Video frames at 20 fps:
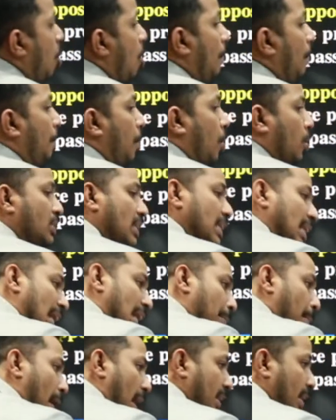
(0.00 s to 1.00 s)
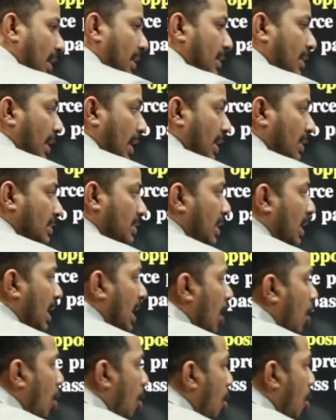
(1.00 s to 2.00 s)
oppositely magnetized,
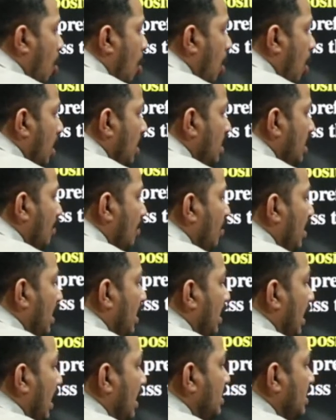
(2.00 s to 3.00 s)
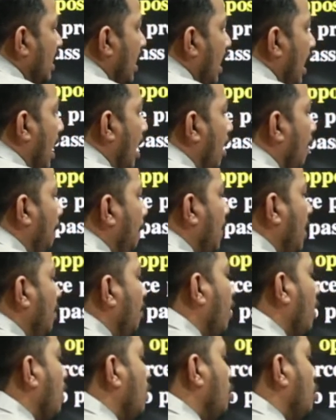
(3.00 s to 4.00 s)
all the field lines have
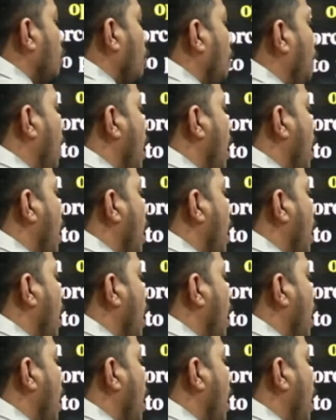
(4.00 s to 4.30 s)
preferred to